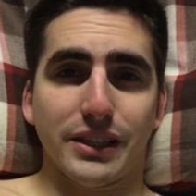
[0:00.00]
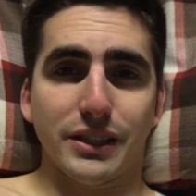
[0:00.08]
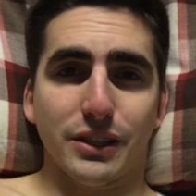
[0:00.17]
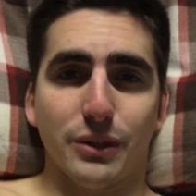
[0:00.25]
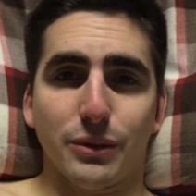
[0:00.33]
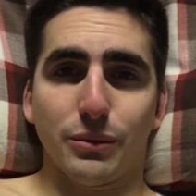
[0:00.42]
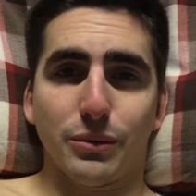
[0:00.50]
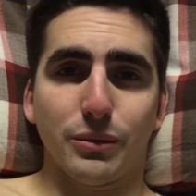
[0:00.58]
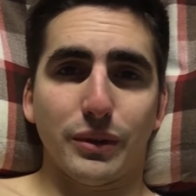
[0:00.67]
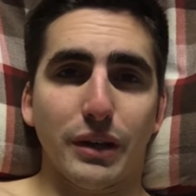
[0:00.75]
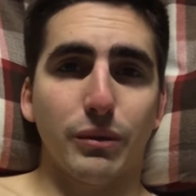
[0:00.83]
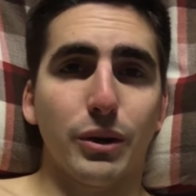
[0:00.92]
So
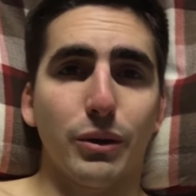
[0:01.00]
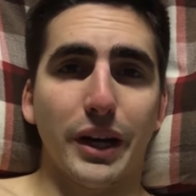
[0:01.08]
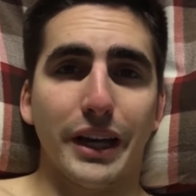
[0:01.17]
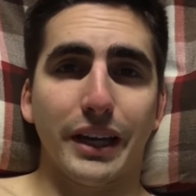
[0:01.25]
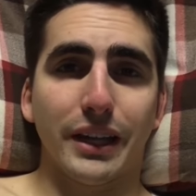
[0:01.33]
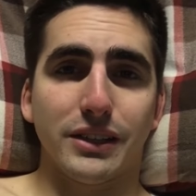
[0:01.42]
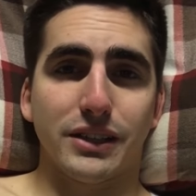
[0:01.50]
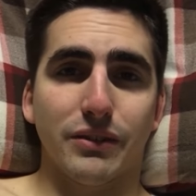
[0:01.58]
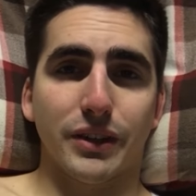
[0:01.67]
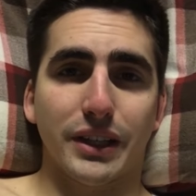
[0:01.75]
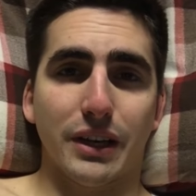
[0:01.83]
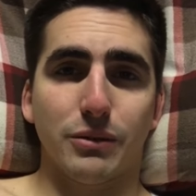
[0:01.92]
when I would go hiking and stuff
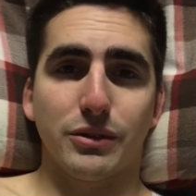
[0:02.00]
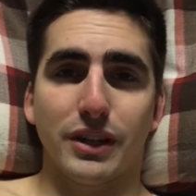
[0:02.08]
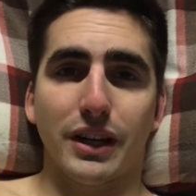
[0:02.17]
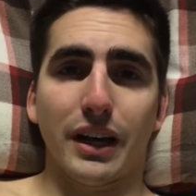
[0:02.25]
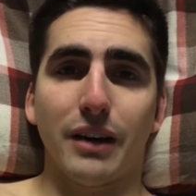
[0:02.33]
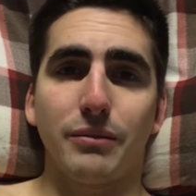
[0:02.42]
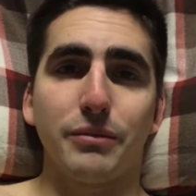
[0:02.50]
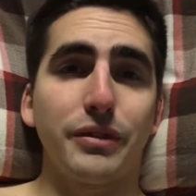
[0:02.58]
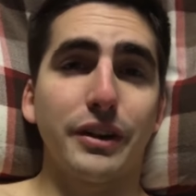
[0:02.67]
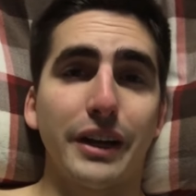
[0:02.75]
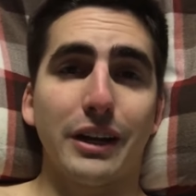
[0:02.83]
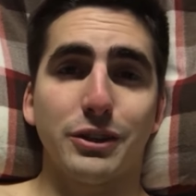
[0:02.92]
like that, which I'm a
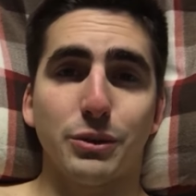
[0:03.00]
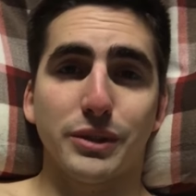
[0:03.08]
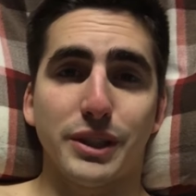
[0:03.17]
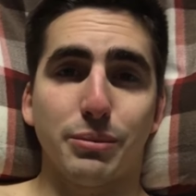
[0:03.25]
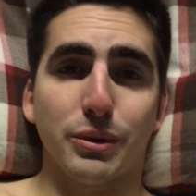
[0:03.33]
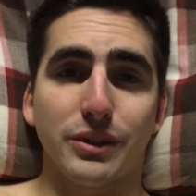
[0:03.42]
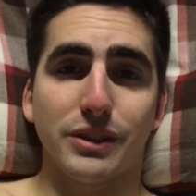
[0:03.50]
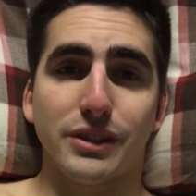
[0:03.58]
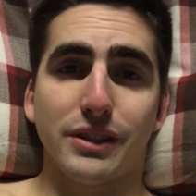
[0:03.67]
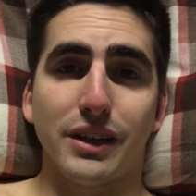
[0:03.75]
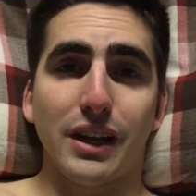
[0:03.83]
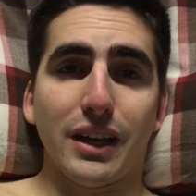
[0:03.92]
very outdoorsy
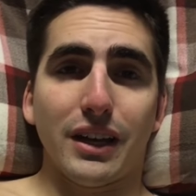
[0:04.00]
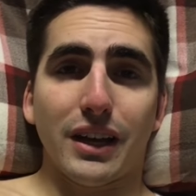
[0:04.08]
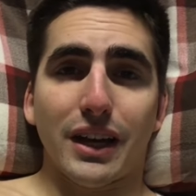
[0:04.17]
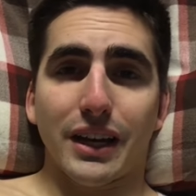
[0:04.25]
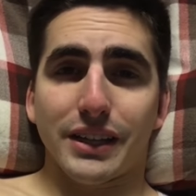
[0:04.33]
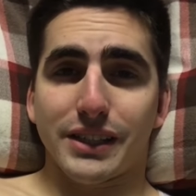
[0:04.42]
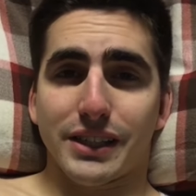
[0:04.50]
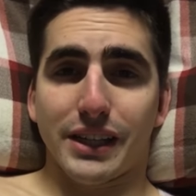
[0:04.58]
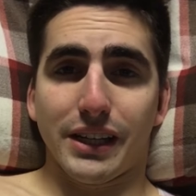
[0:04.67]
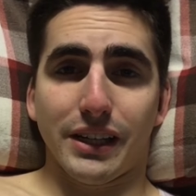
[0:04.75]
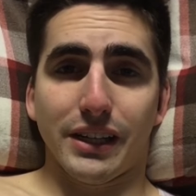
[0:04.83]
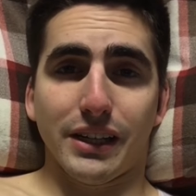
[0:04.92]
person, I
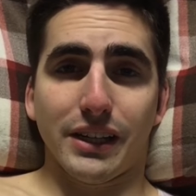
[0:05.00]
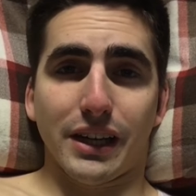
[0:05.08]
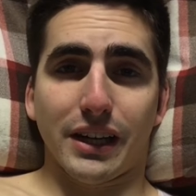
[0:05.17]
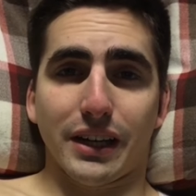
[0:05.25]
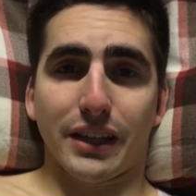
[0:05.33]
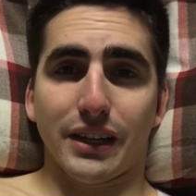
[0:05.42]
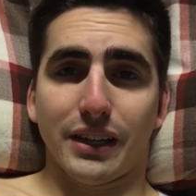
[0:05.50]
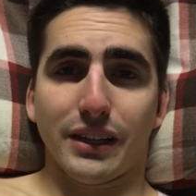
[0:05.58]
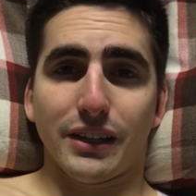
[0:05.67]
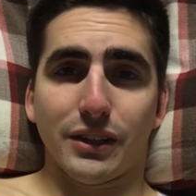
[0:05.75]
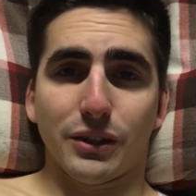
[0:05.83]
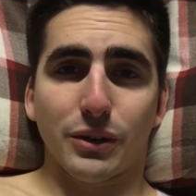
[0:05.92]
ski,
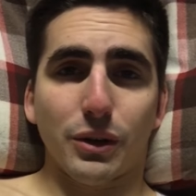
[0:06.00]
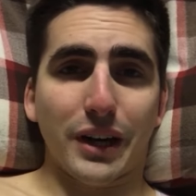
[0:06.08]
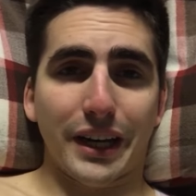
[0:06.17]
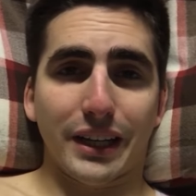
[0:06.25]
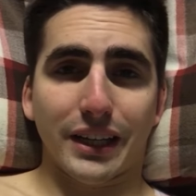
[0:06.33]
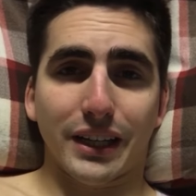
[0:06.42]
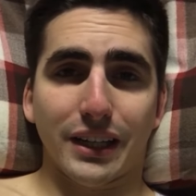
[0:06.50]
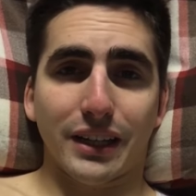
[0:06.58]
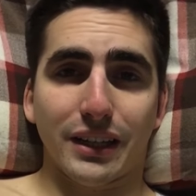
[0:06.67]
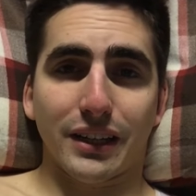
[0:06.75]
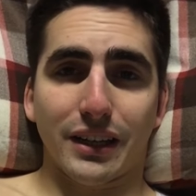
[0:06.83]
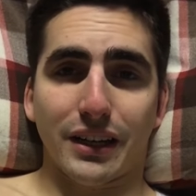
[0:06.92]
I go
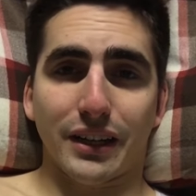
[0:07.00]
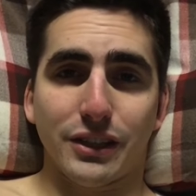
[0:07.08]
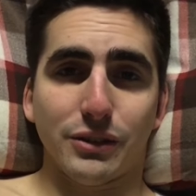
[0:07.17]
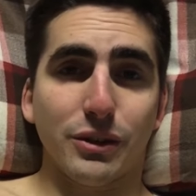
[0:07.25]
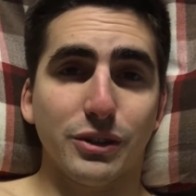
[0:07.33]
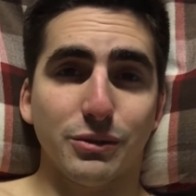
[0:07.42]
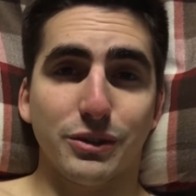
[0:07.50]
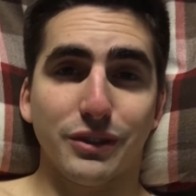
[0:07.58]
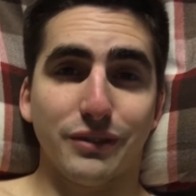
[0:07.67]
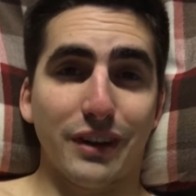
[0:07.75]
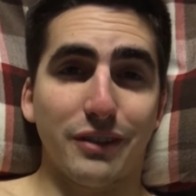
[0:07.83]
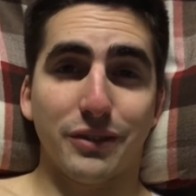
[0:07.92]
hiking, I do all sorts
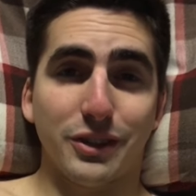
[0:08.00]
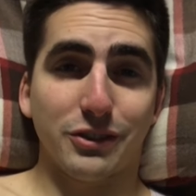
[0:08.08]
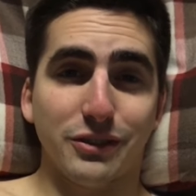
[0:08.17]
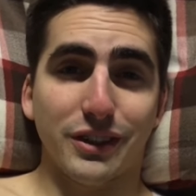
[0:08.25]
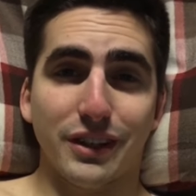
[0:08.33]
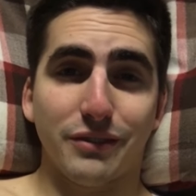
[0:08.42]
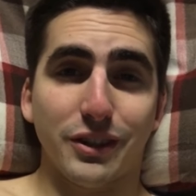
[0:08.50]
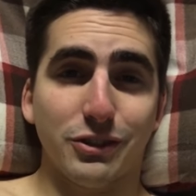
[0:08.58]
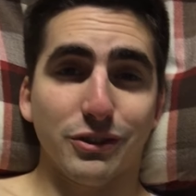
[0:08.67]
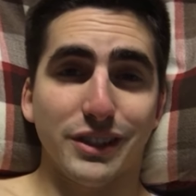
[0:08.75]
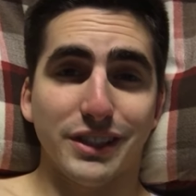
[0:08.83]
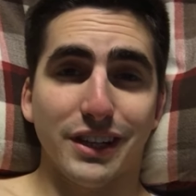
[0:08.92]
of
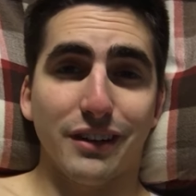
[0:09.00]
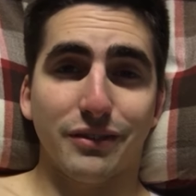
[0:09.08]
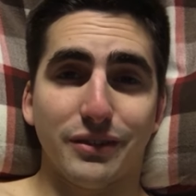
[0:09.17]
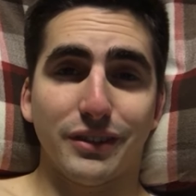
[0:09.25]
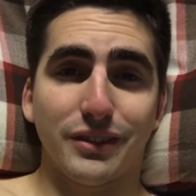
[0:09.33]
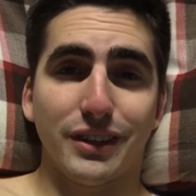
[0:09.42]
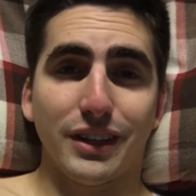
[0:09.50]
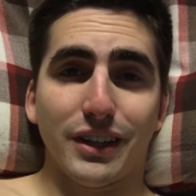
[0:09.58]
adventurous stuff, and